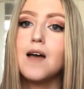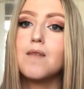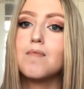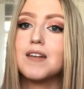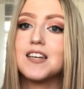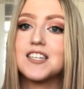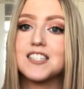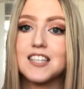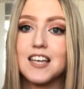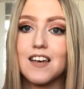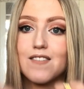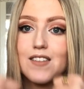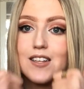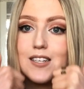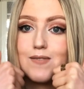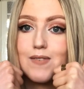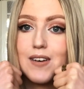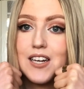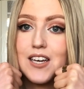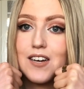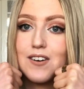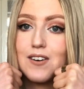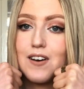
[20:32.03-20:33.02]
Please give this
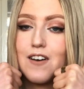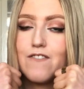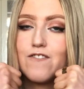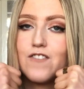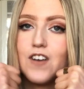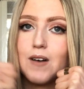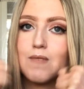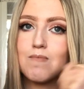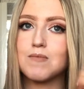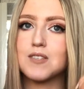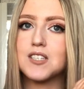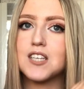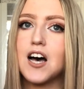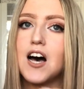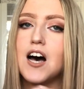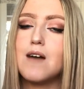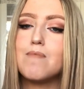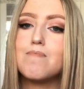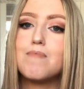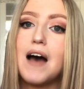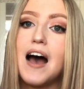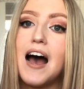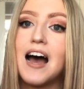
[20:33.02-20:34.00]
video a thumbs
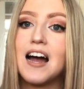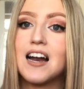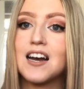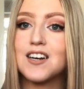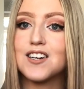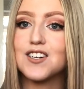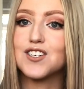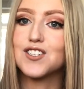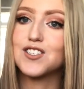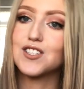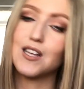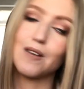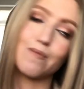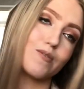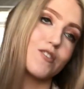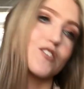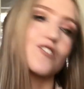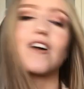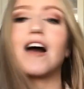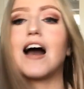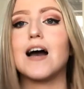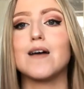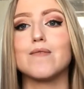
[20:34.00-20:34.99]
up and
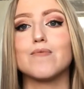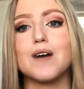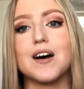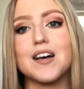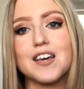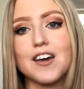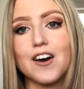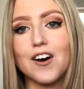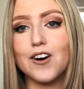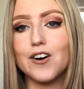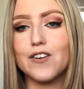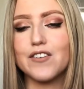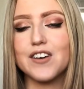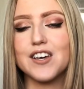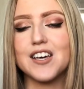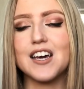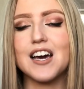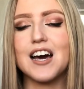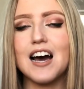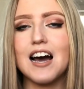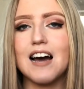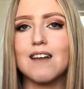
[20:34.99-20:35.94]
subscribe while you're over here.